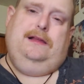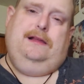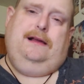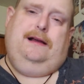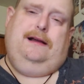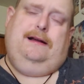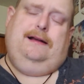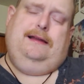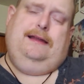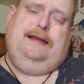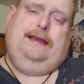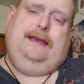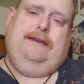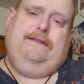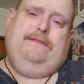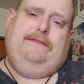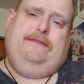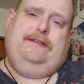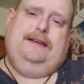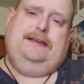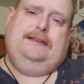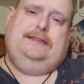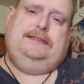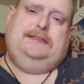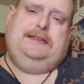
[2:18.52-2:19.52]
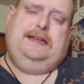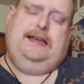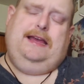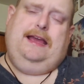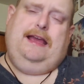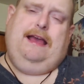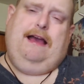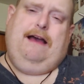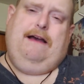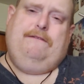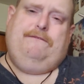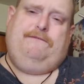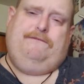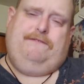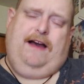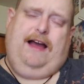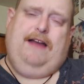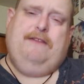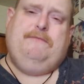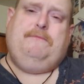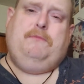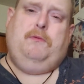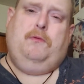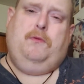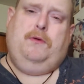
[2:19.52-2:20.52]
I'm gonna give this a
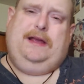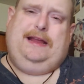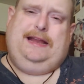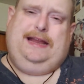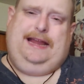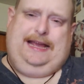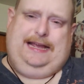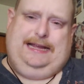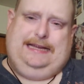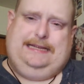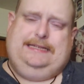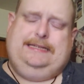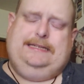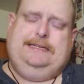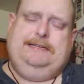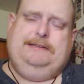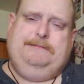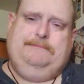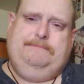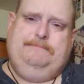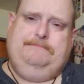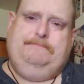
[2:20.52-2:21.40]
5.8.